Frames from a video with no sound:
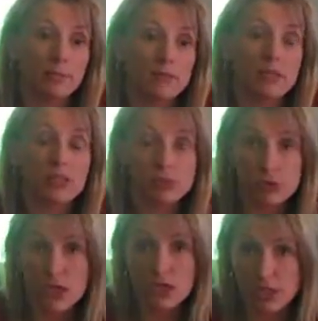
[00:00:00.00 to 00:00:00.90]
schedule
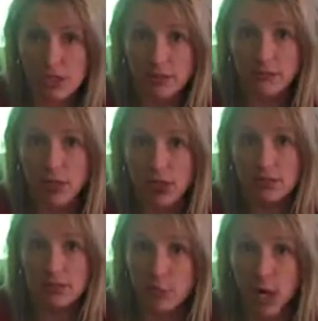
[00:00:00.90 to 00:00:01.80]
an audition for our
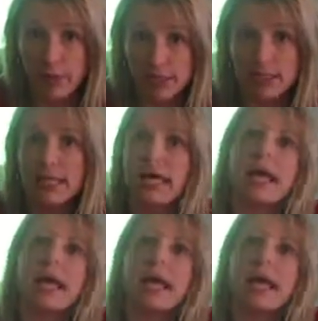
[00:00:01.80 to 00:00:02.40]
department.